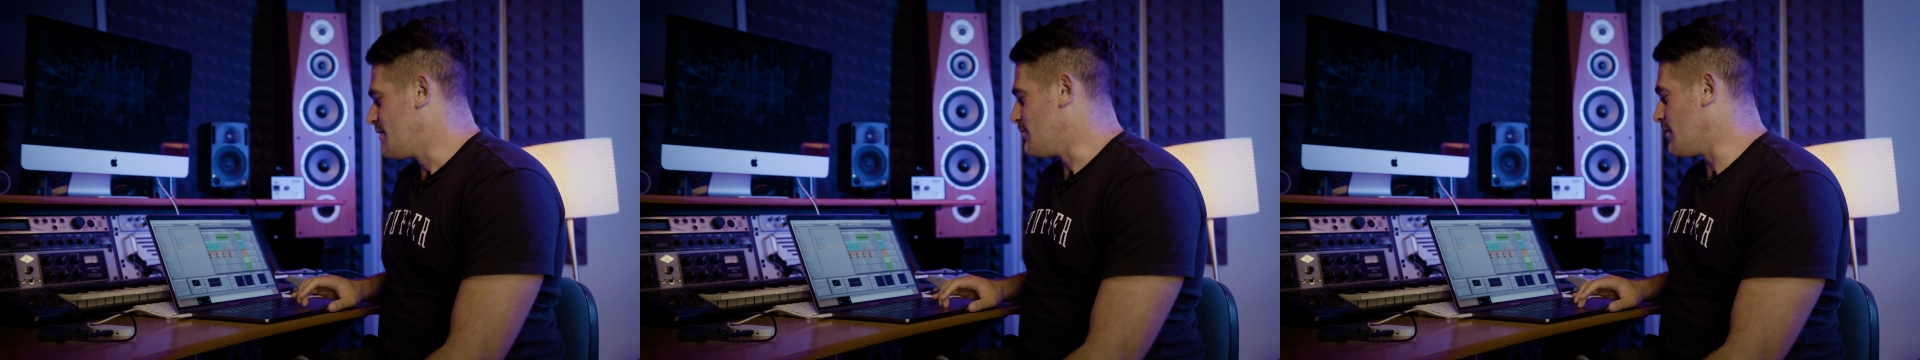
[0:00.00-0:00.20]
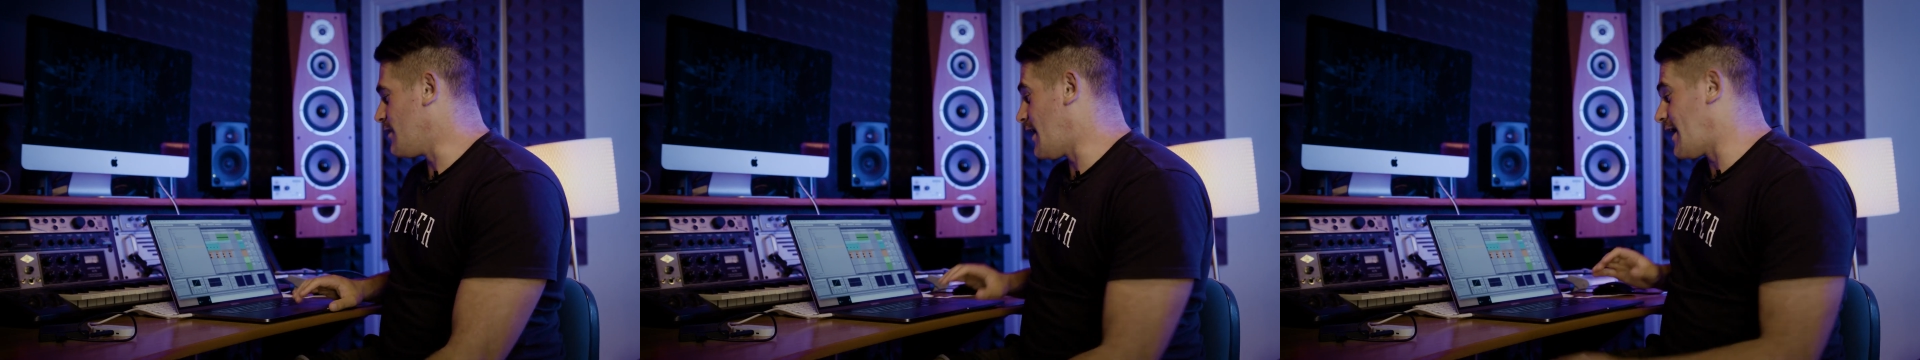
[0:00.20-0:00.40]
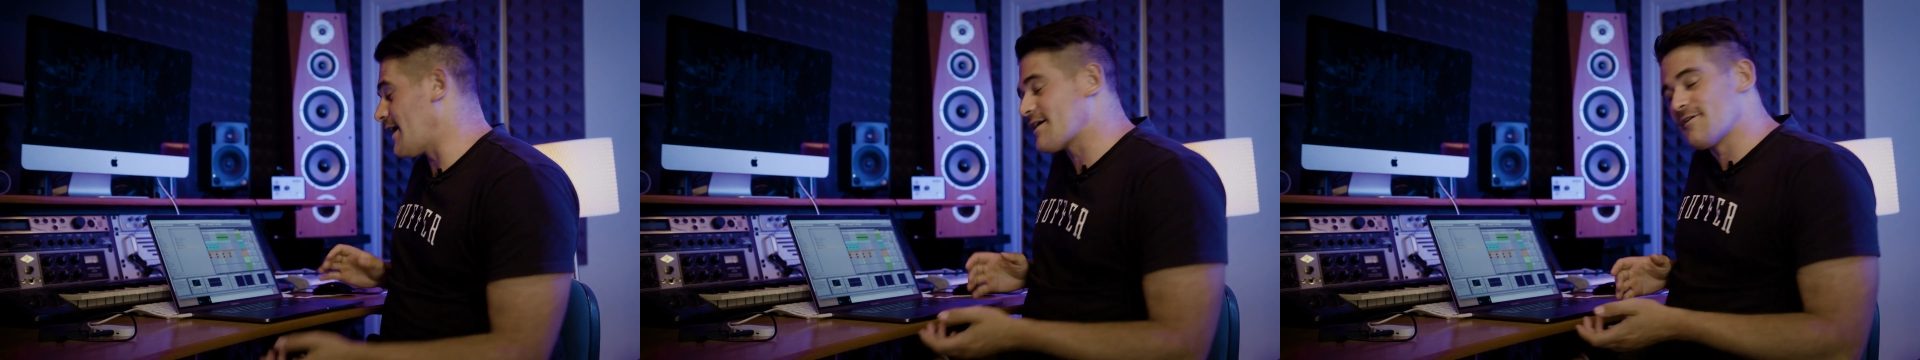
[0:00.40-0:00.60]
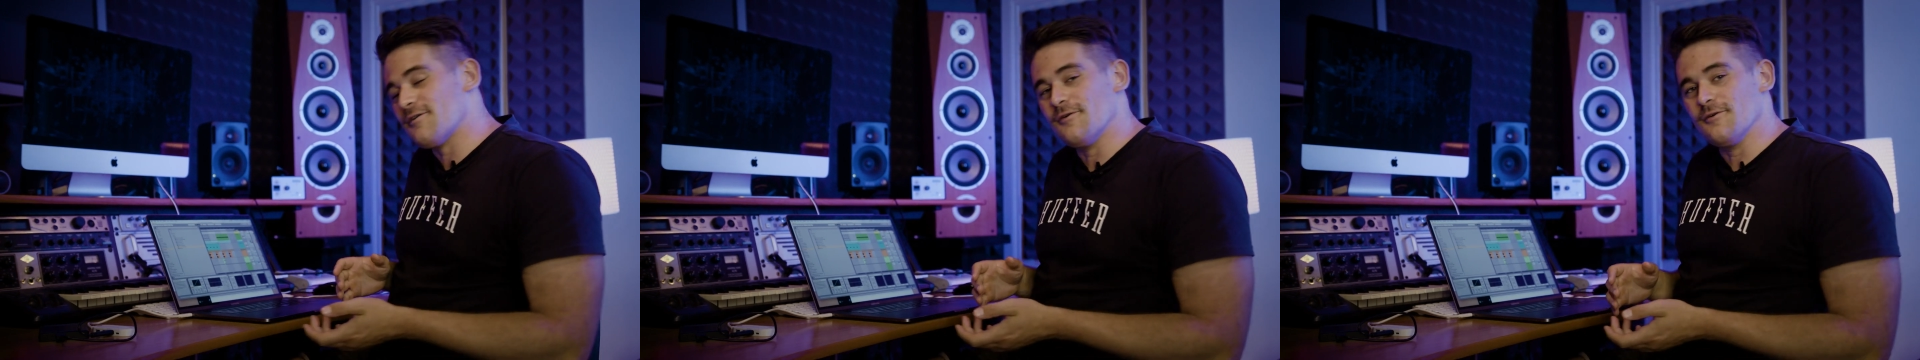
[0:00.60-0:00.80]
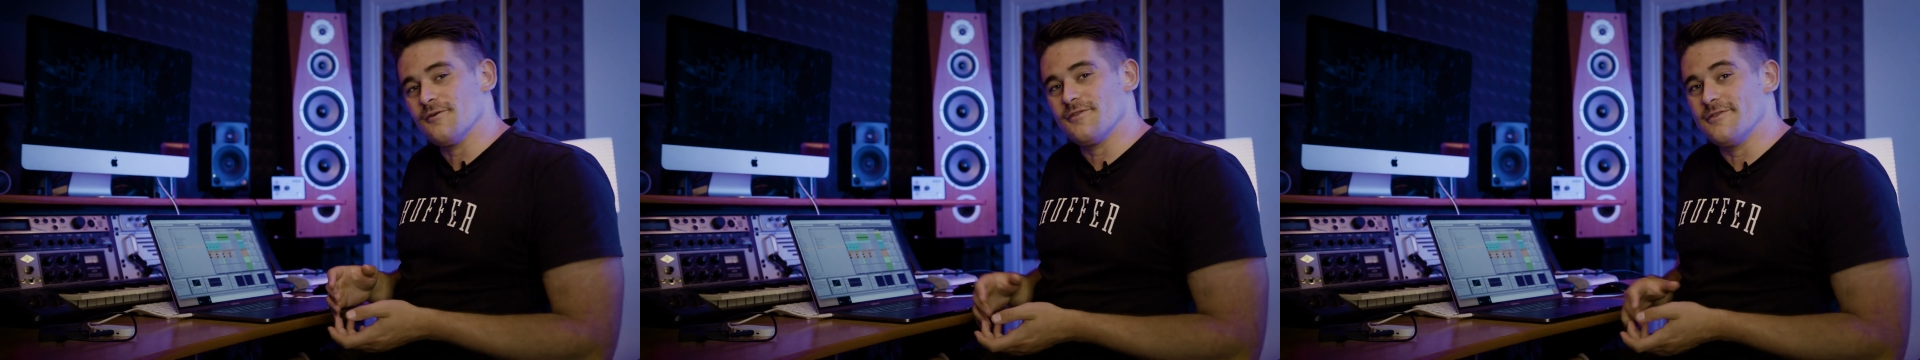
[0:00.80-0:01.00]
what I
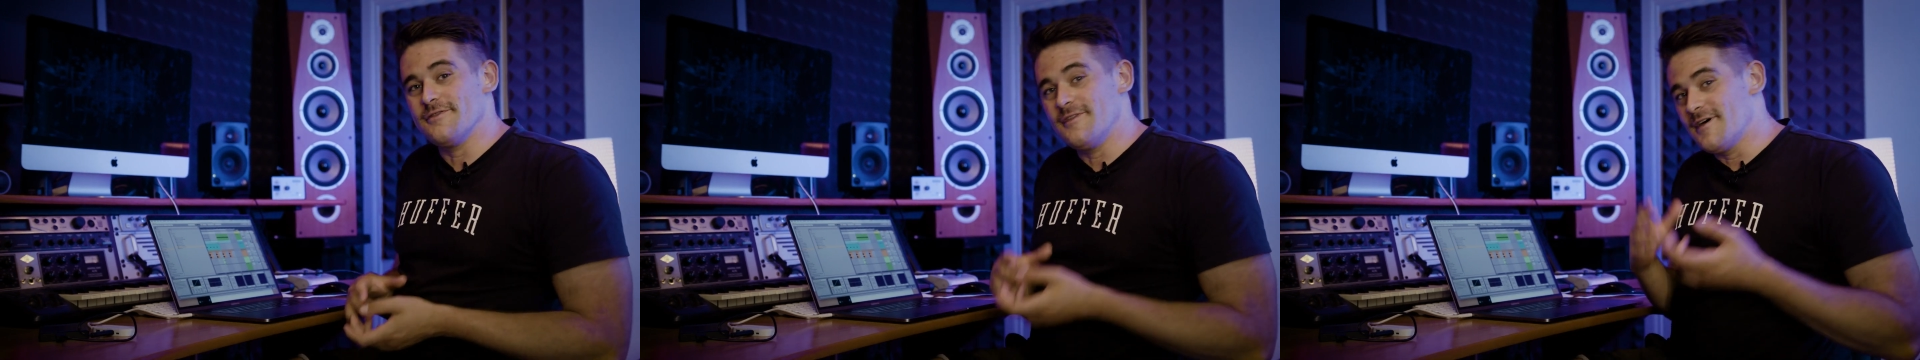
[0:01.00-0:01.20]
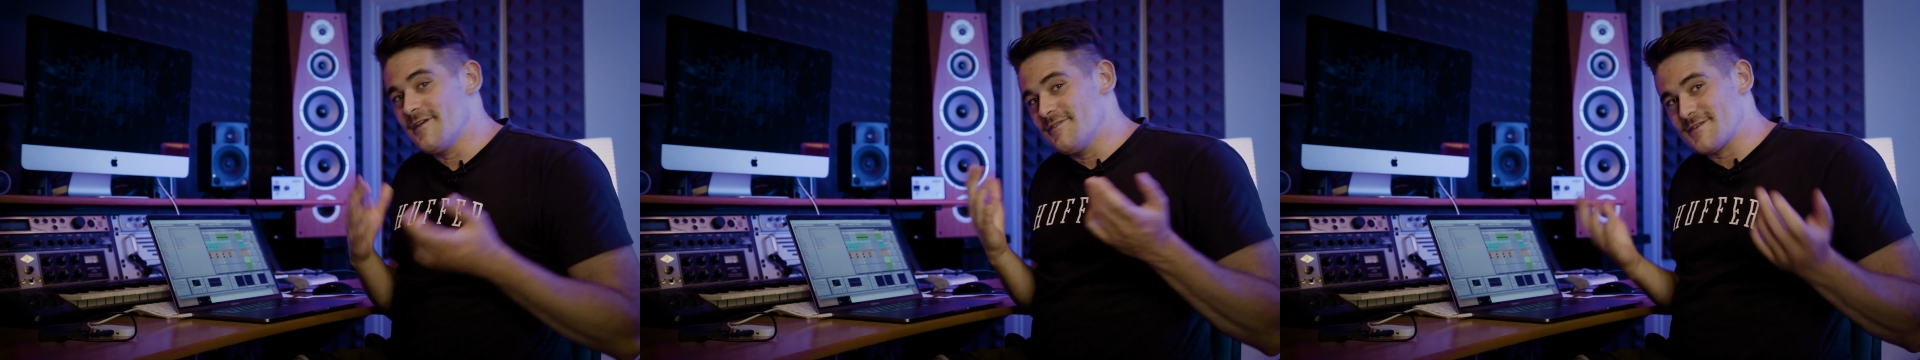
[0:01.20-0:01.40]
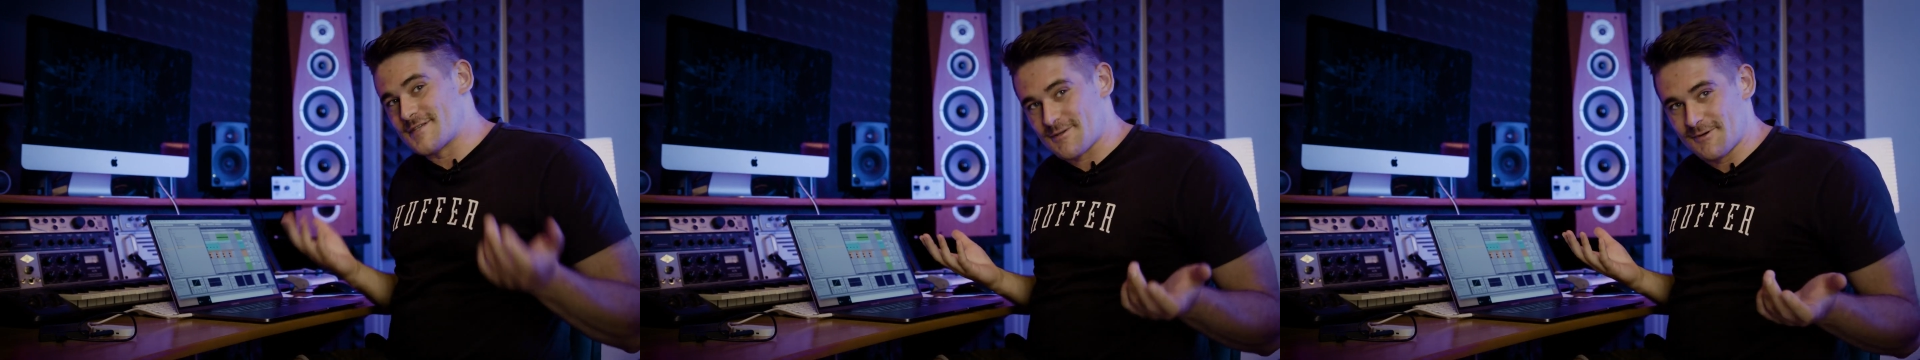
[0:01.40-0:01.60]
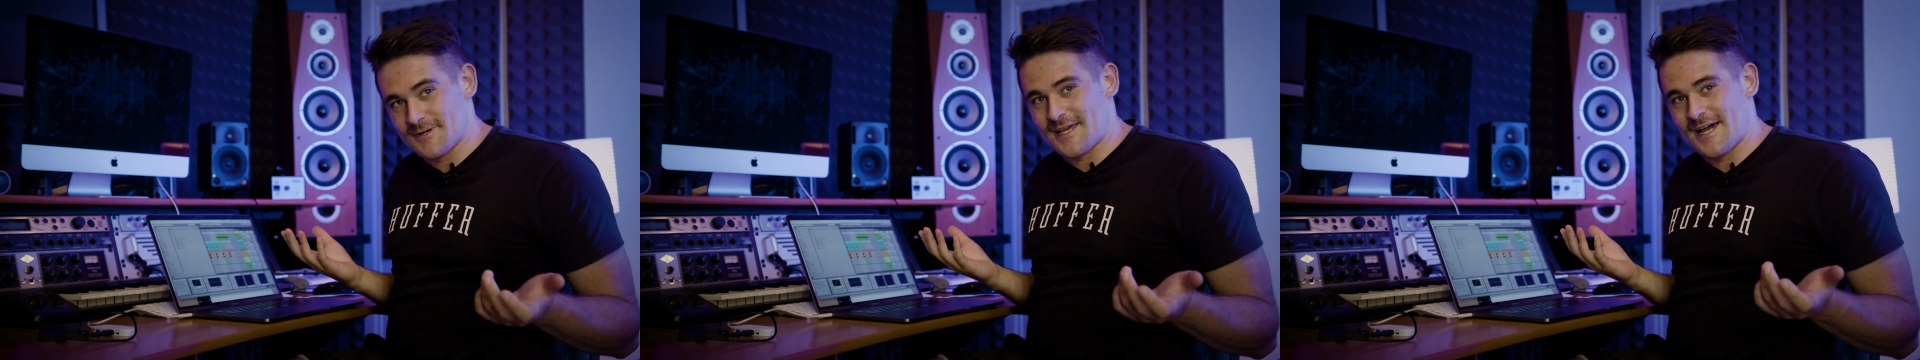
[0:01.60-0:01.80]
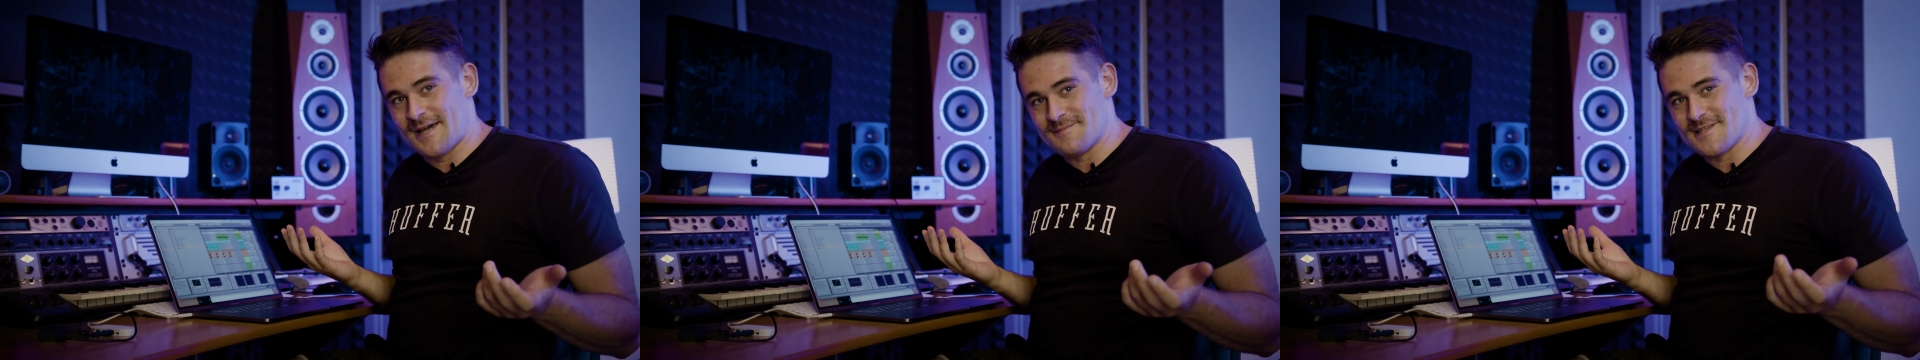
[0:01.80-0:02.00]
called the Squid
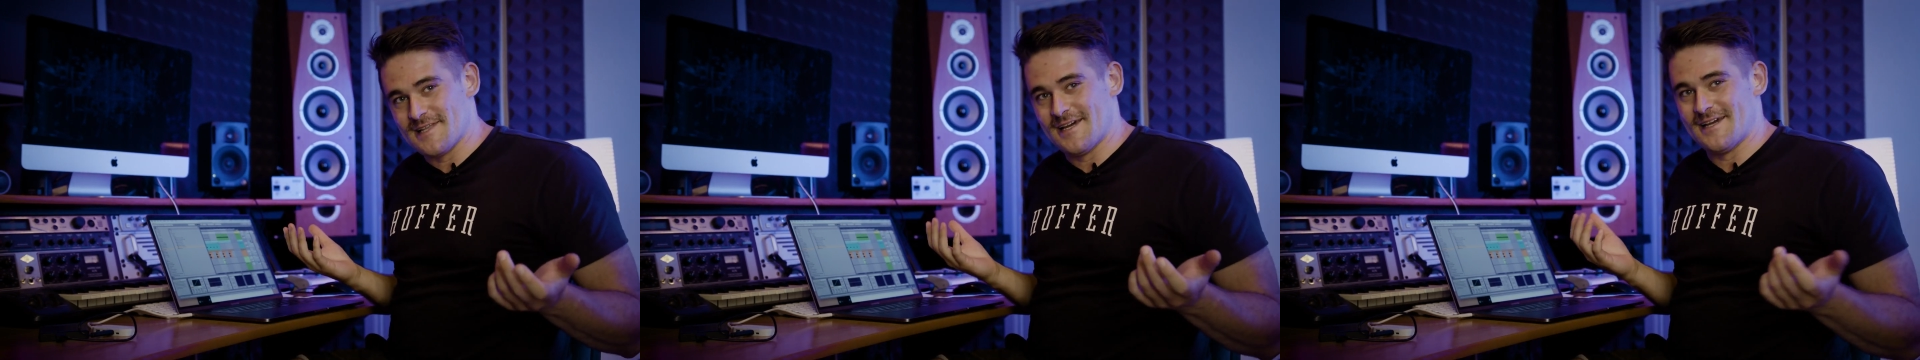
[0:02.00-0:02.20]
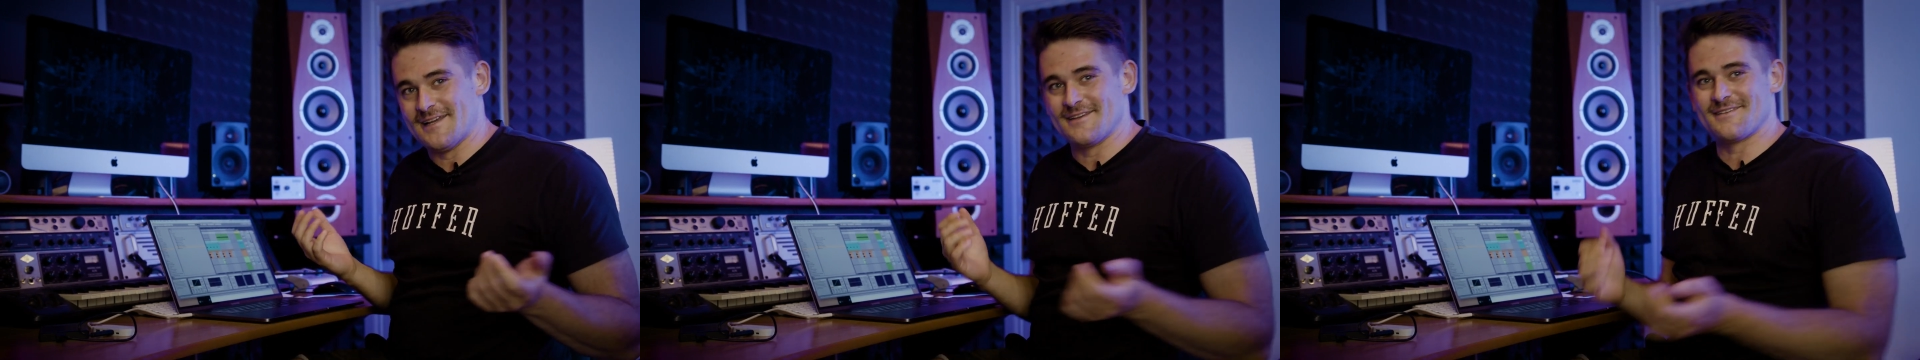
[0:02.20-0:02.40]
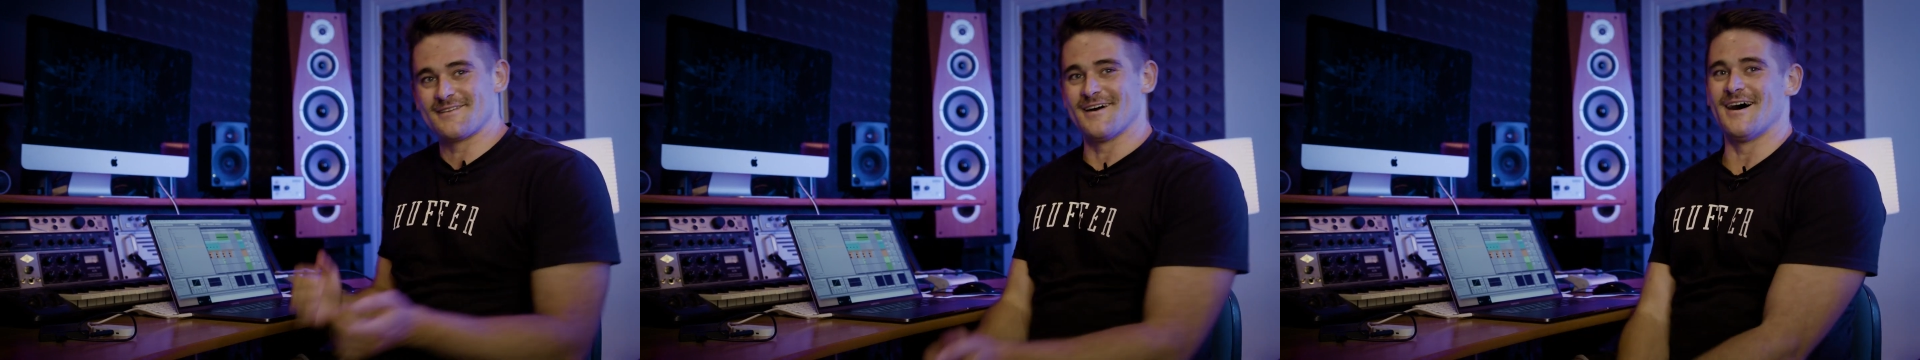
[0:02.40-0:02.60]
Games lead.